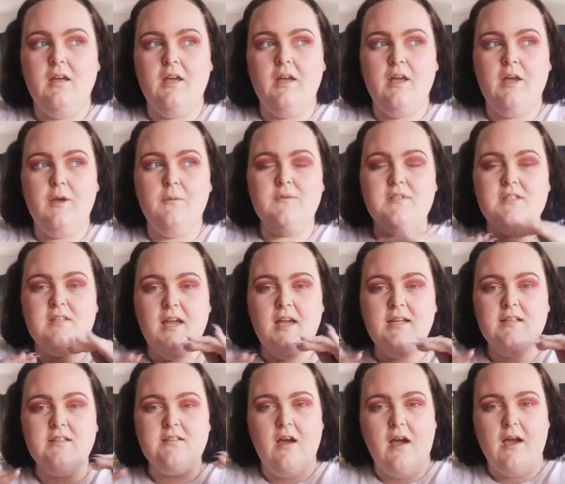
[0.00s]
it was like
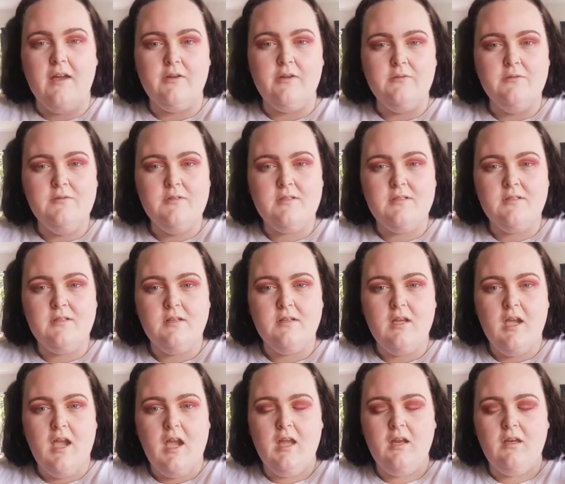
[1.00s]
tiles,
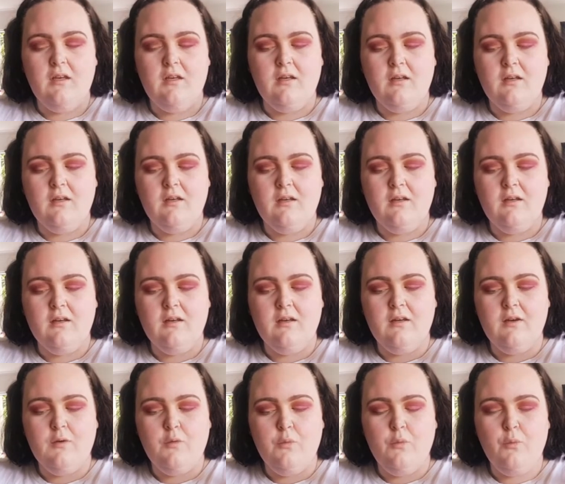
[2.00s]
and
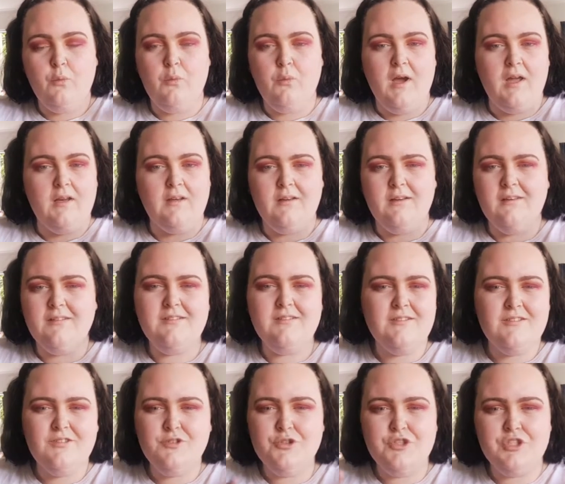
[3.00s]
one,
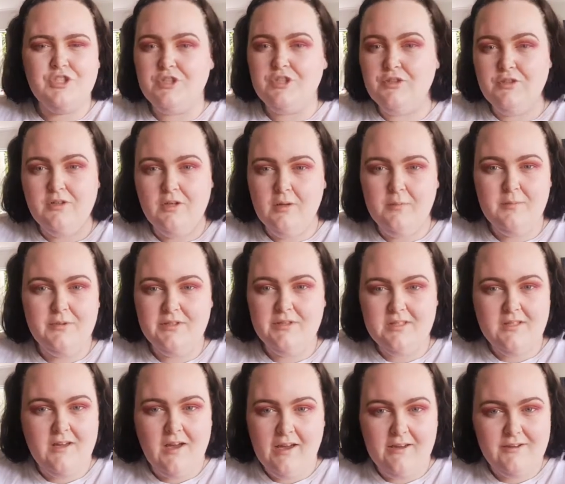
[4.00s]
you should not put
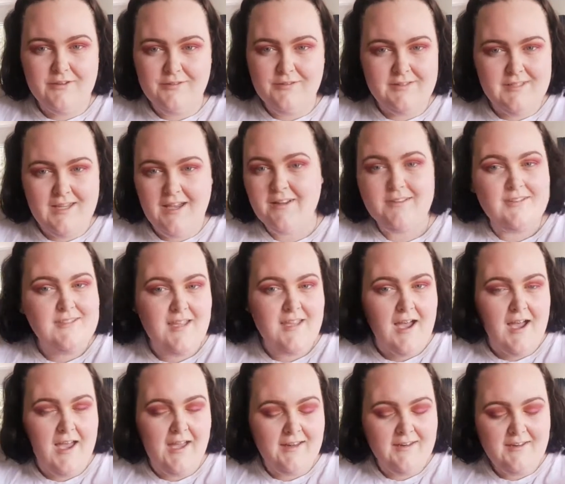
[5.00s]
tiles
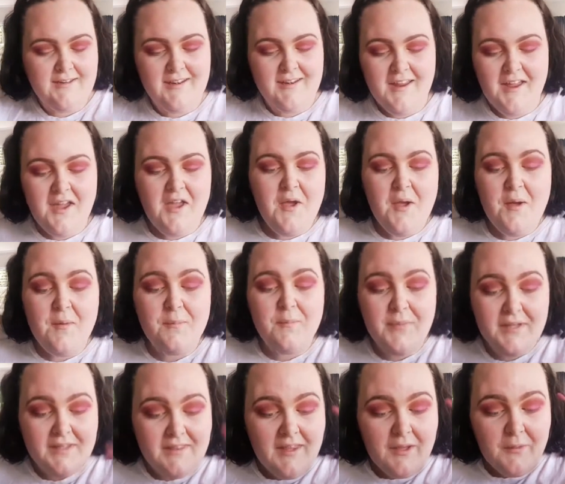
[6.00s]
outside,
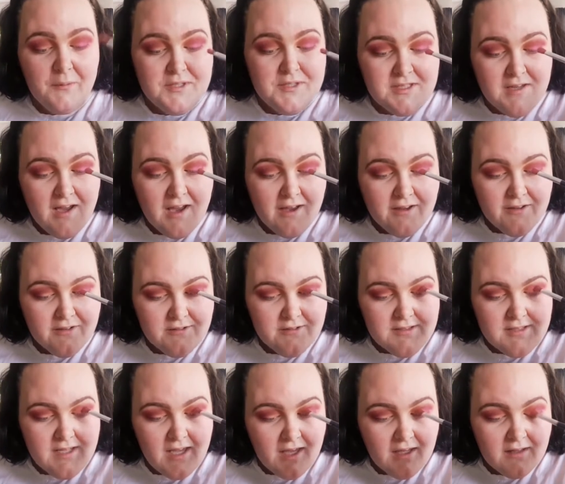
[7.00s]
but there was tiles,
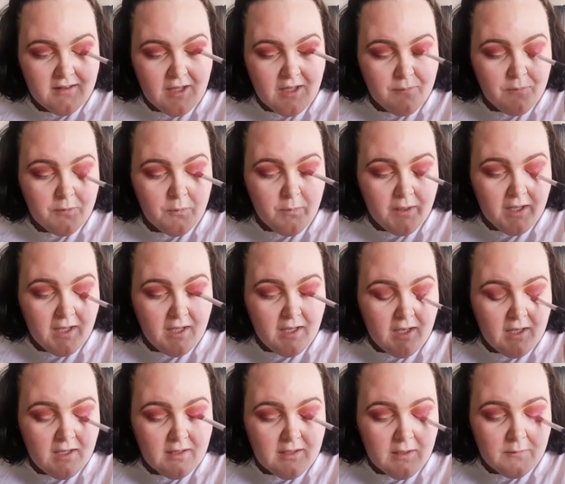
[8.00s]
and they were wet,
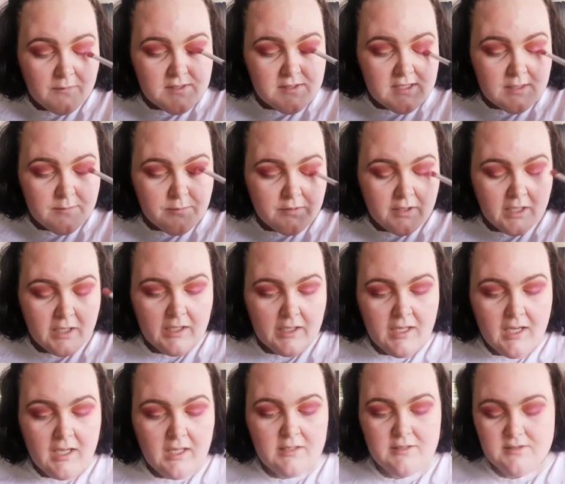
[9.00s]
and they were slippery,
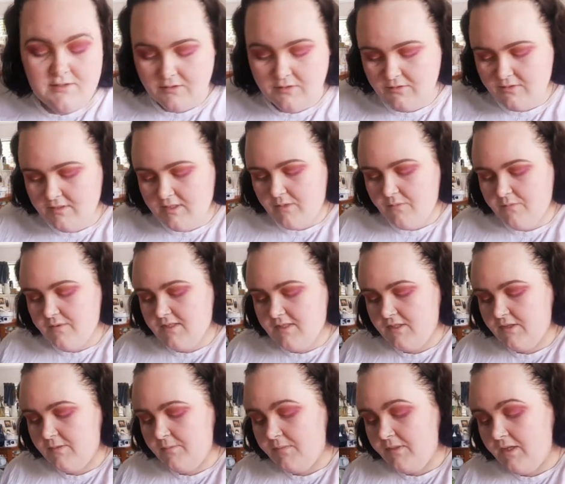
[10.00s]
and as soon as I
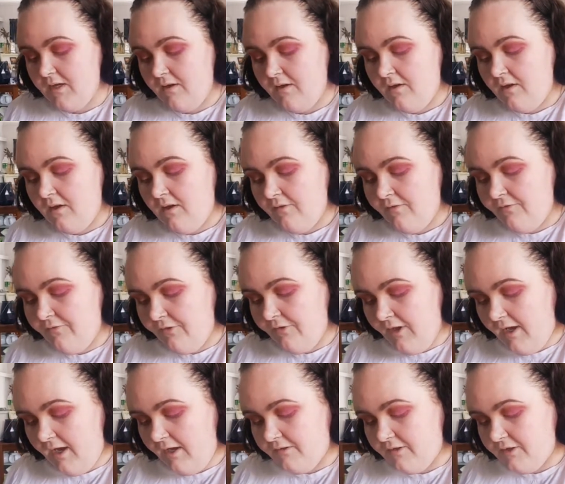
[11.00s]
stepped foot
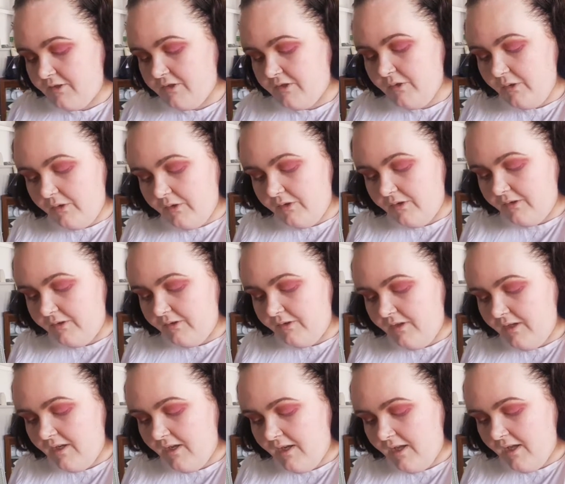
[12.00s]
out the door,
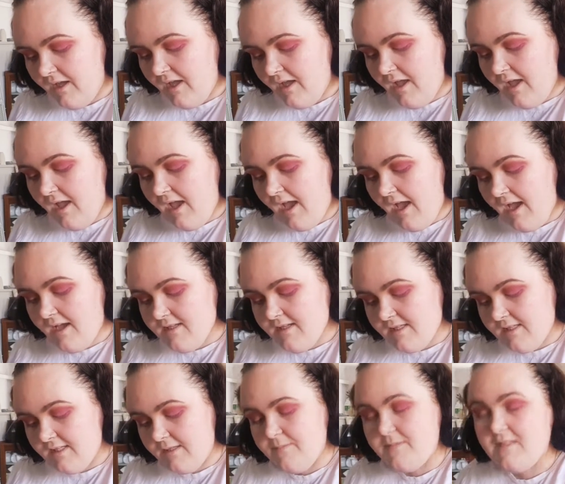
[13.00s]
I
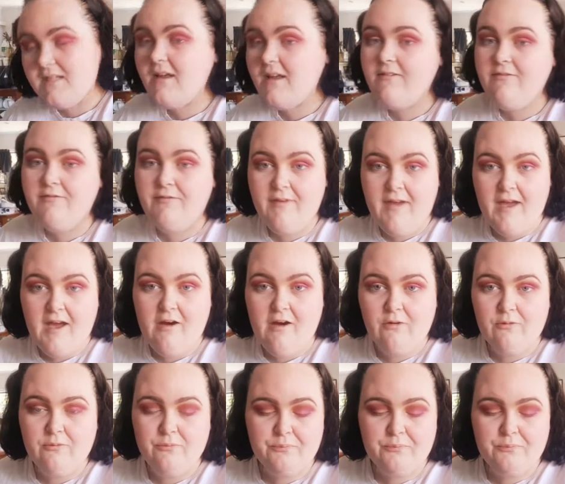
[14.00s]
slipped, and I fell,